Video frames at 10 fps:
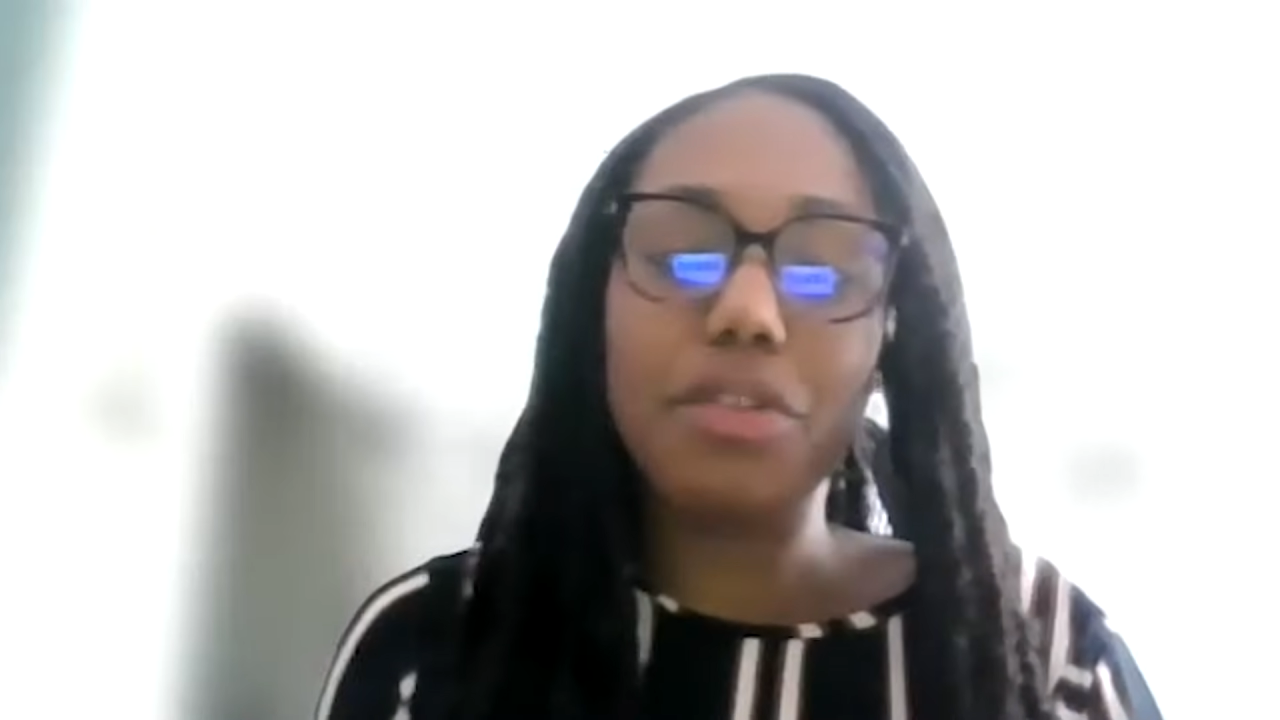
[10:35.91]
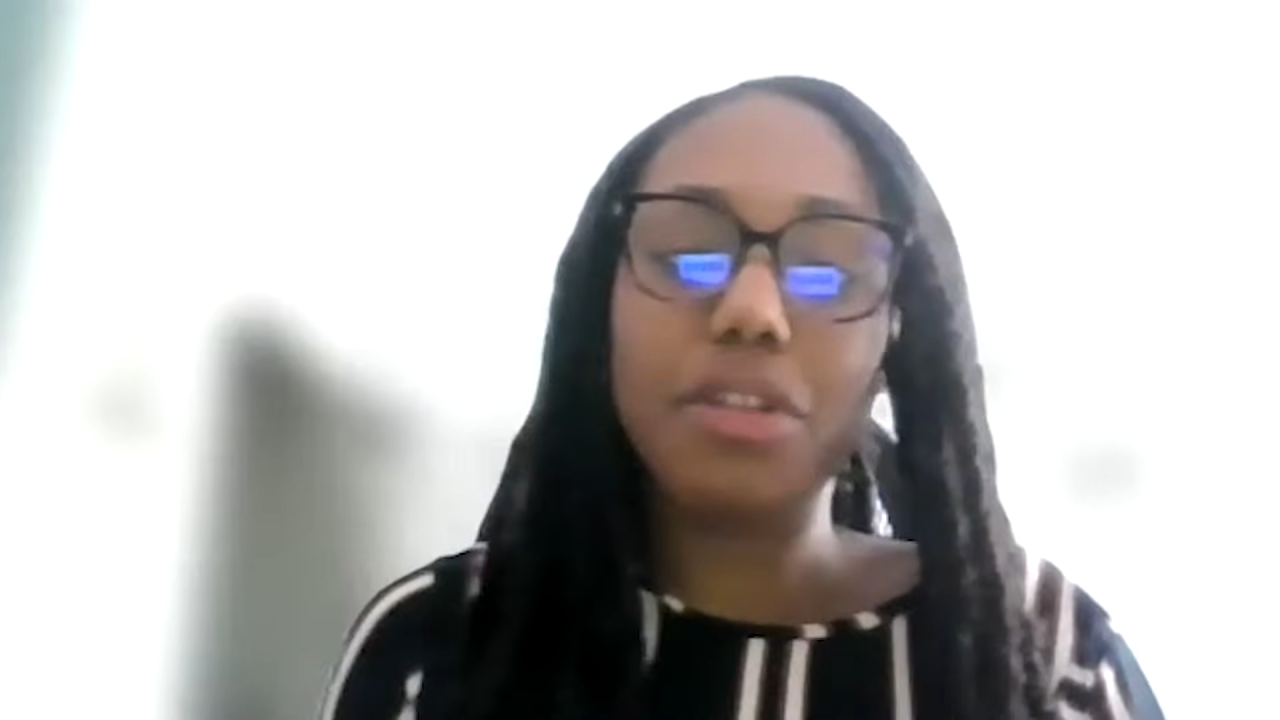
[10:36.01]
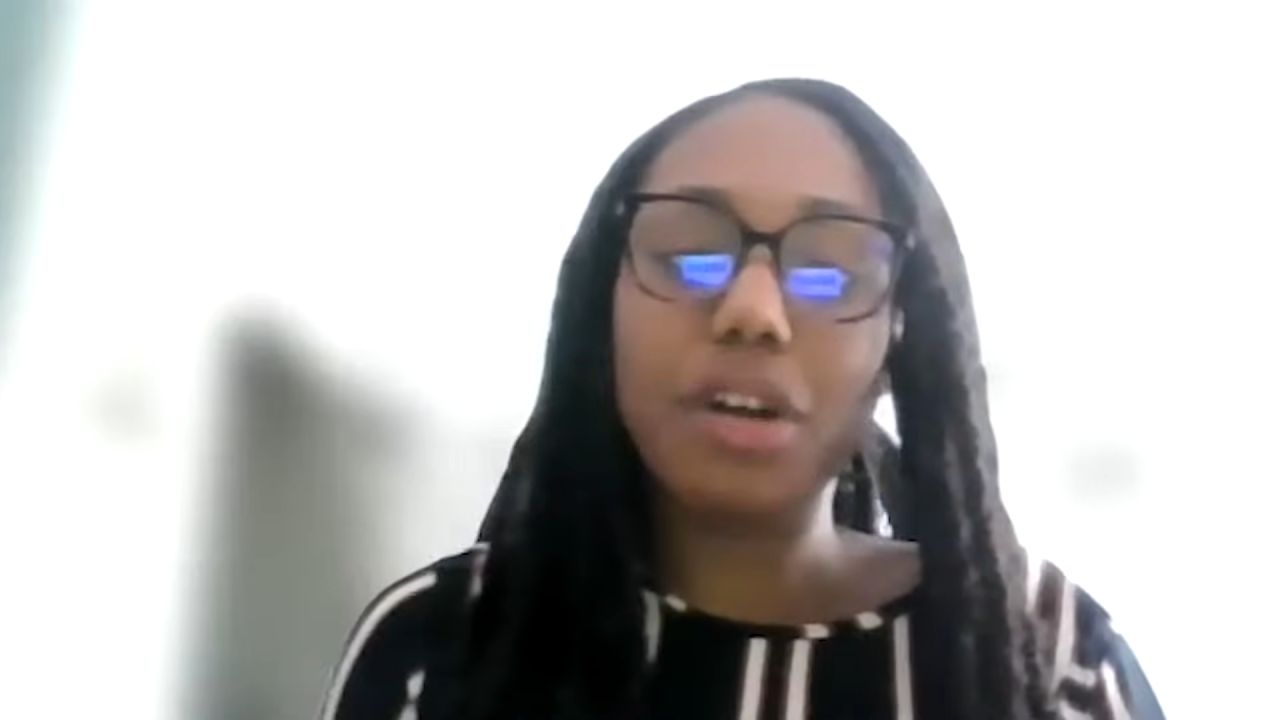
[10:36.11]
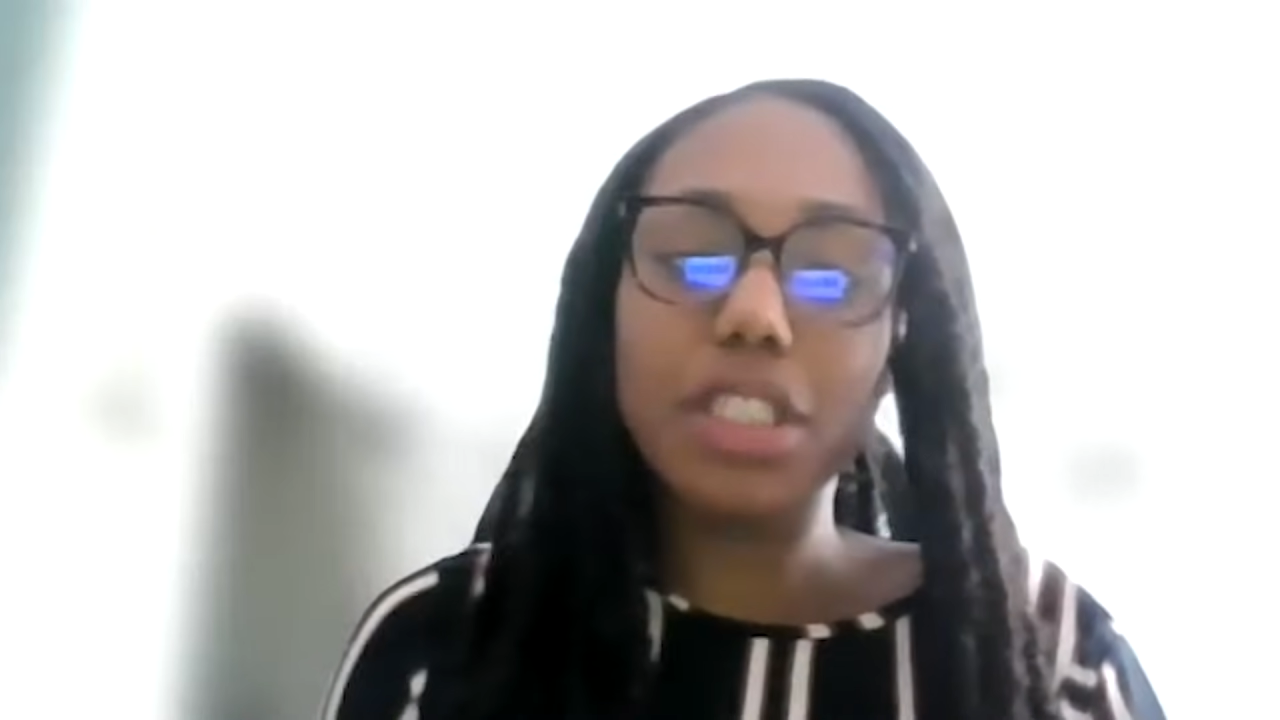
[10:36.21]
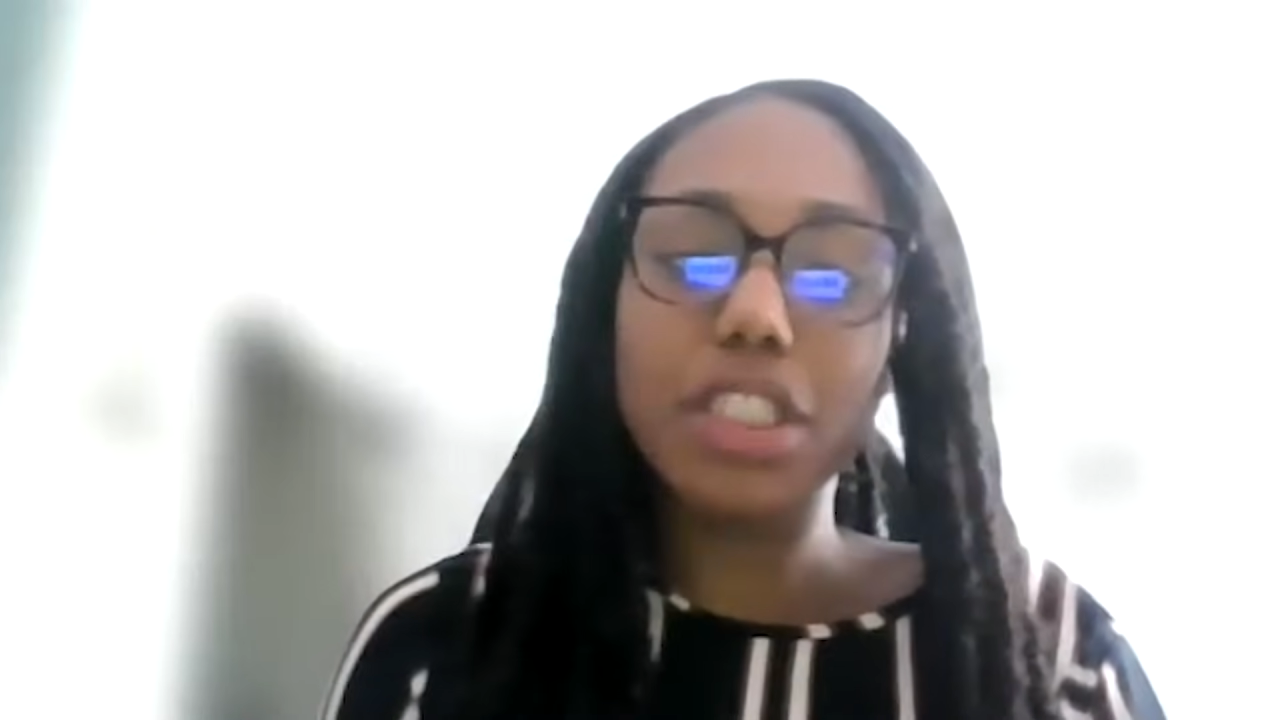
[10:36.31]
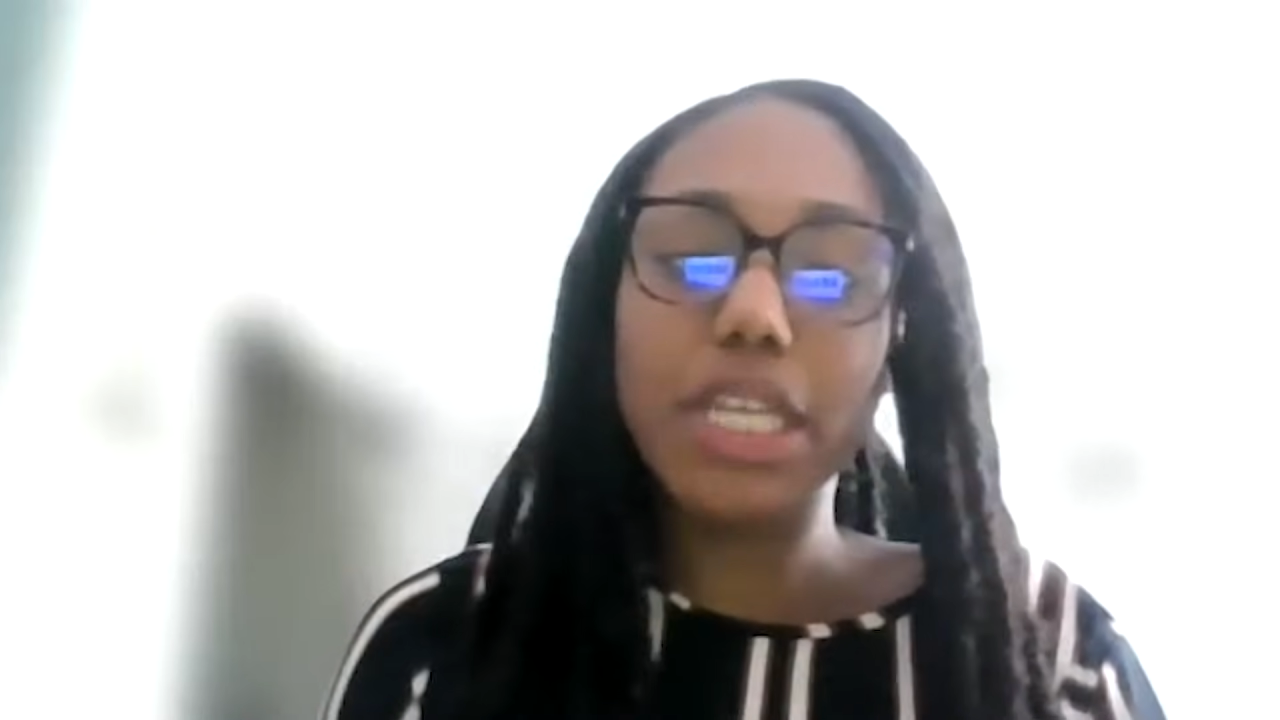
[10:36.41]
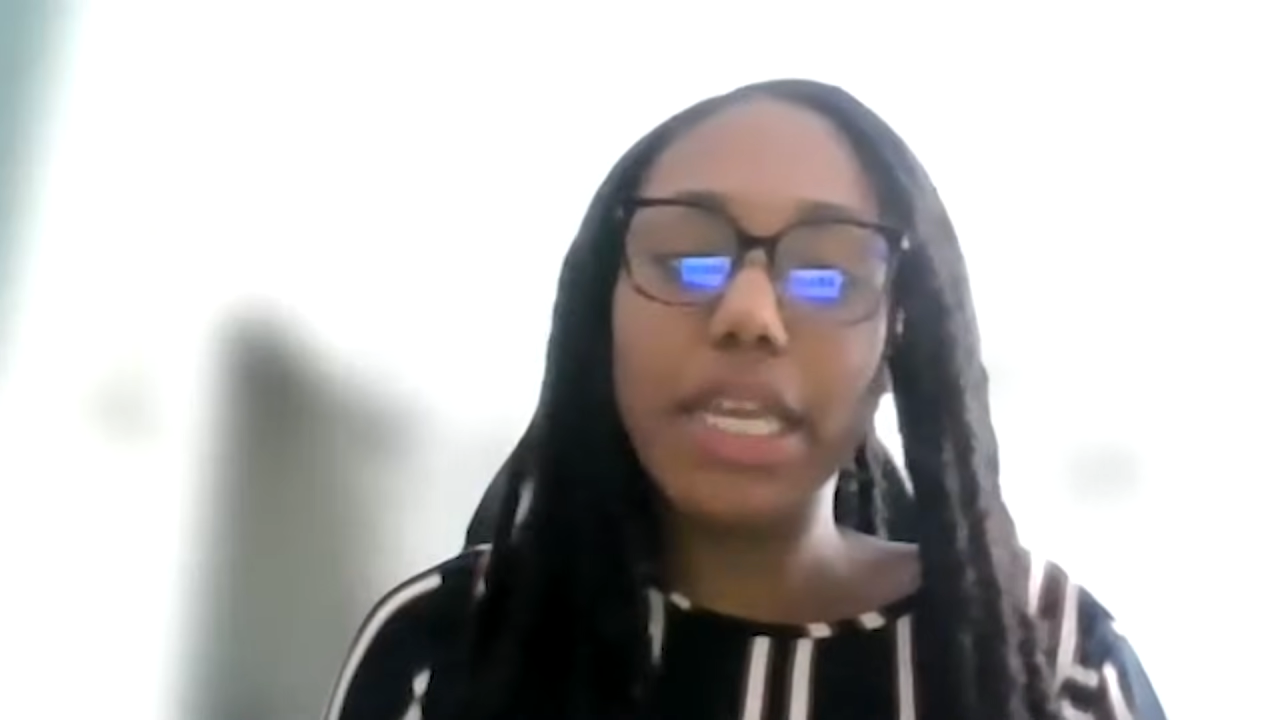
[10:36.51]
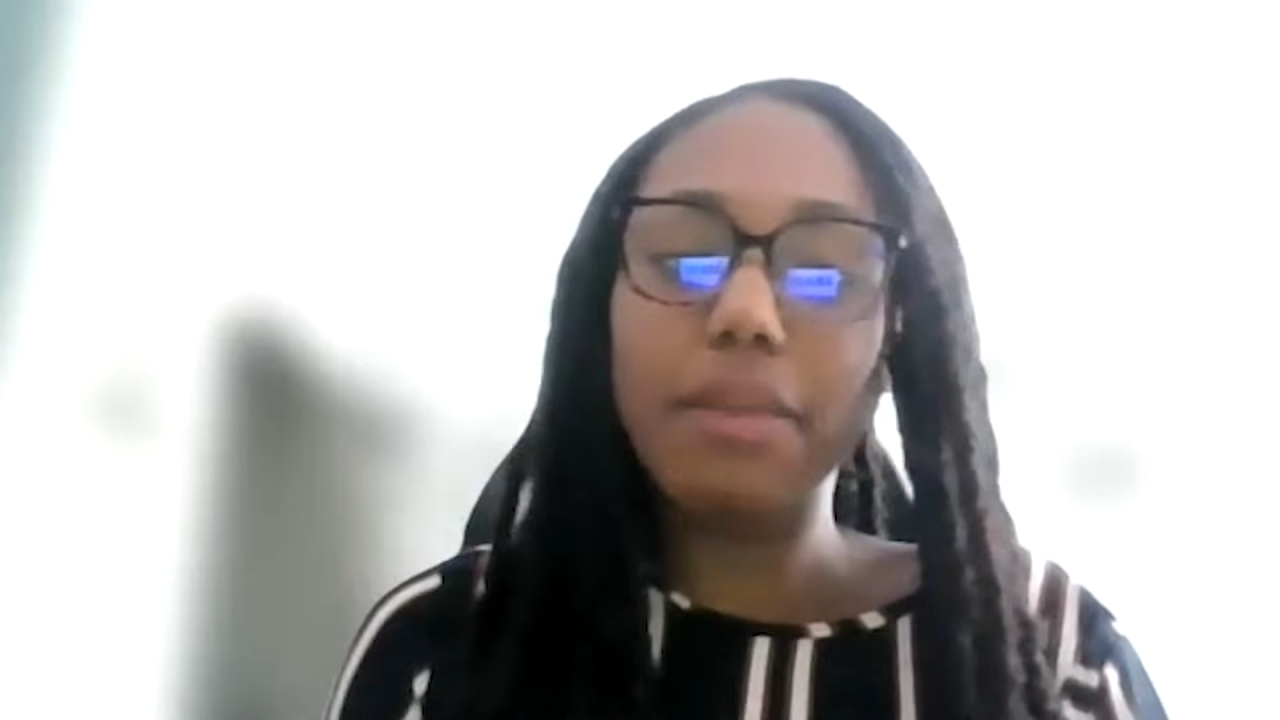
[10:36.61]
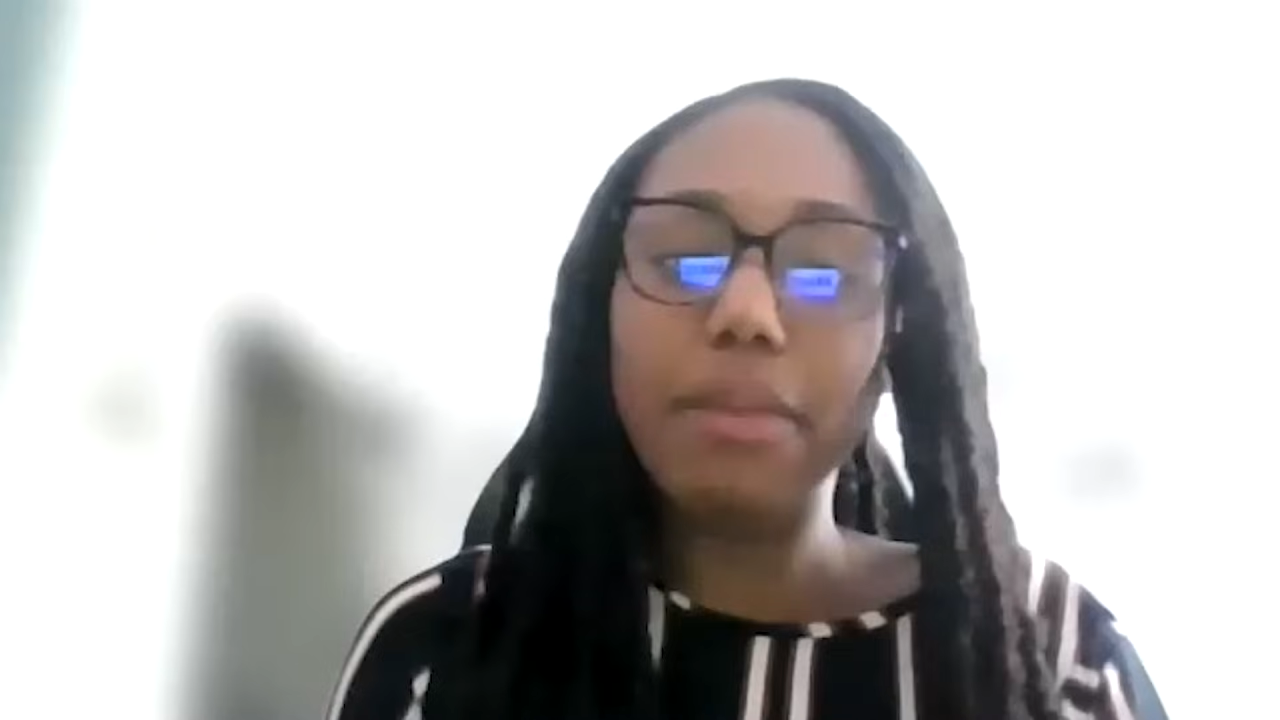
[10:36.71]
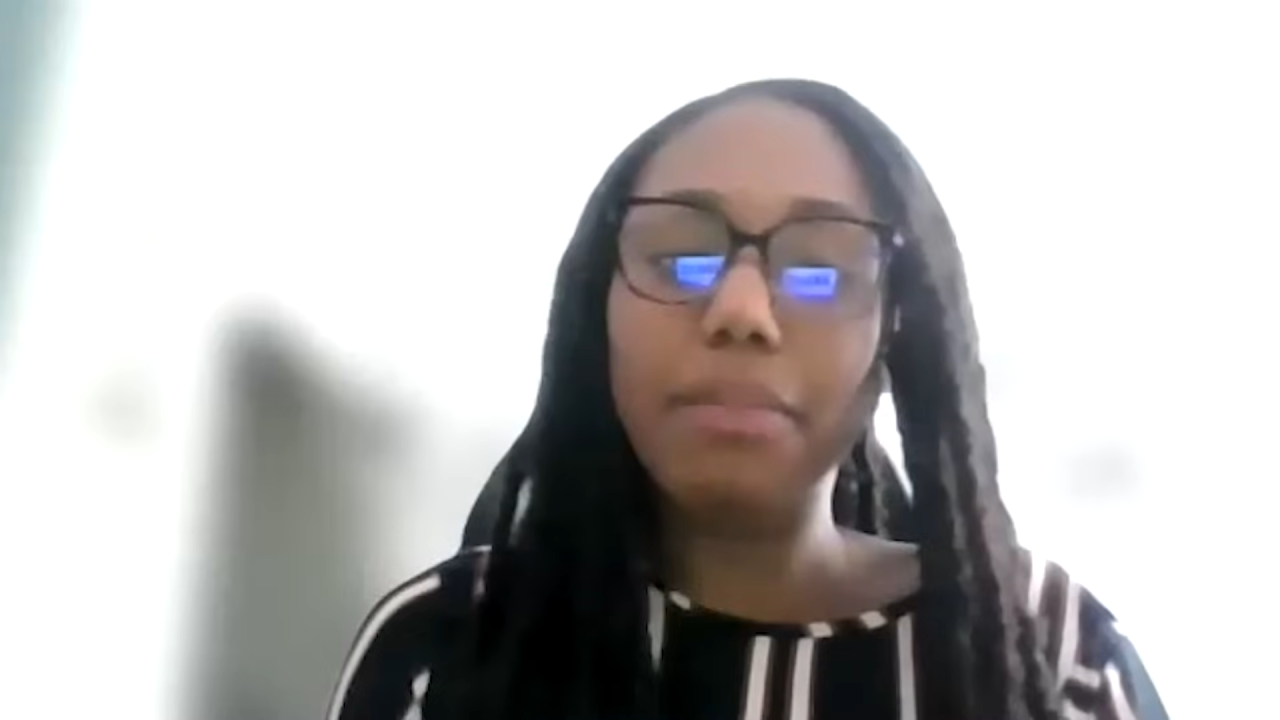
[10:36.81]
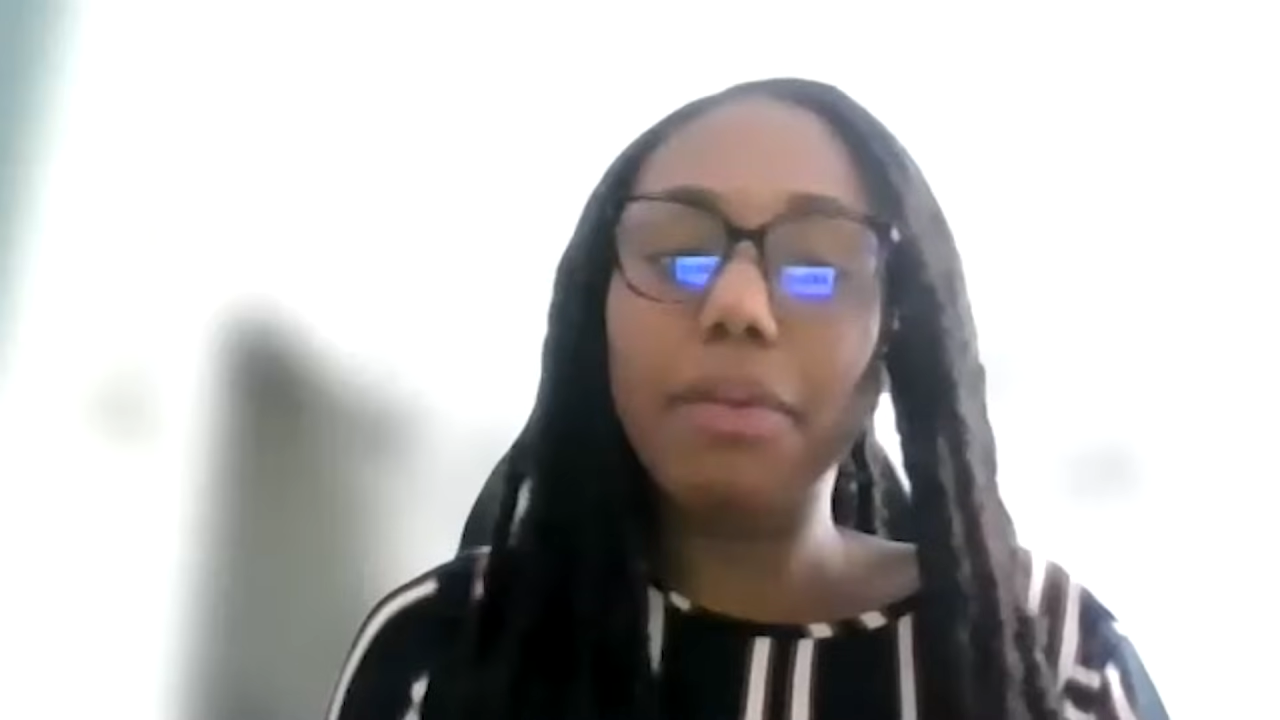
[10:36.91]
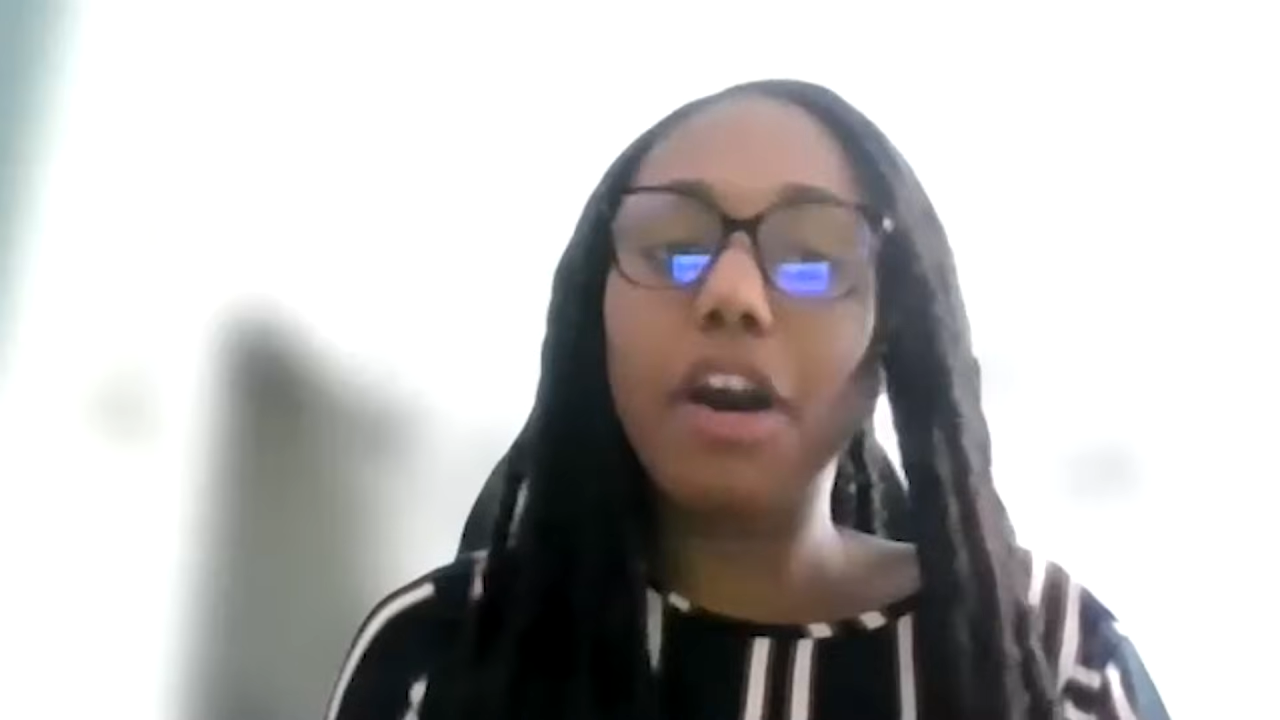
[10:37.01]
starchy